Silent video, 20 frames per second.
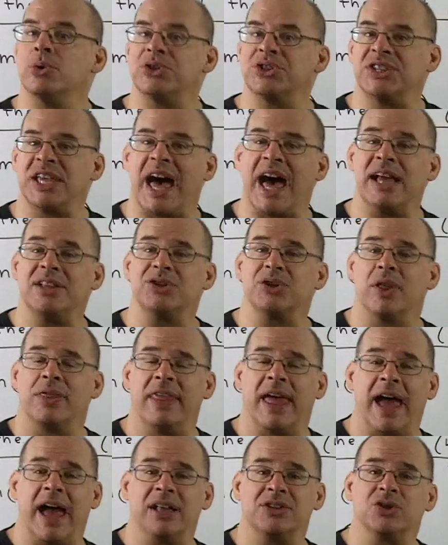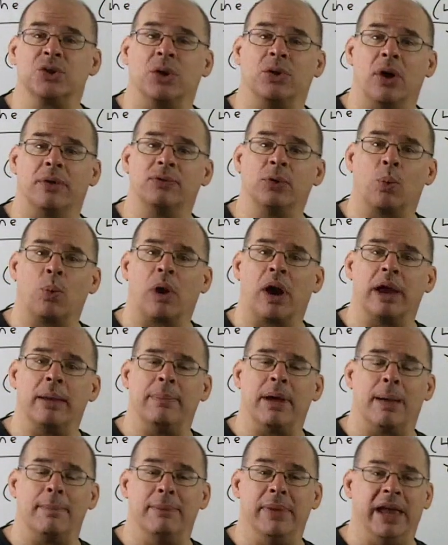signs on that, so I don't have to worry
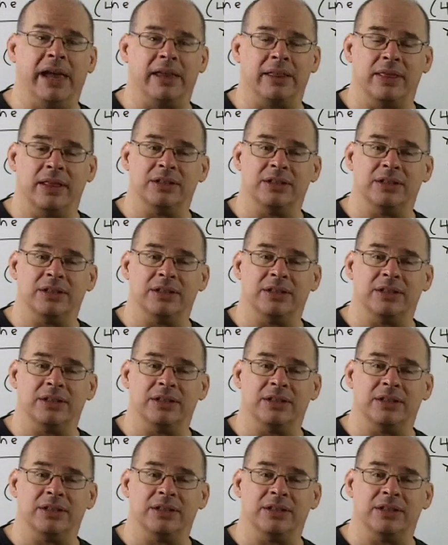about making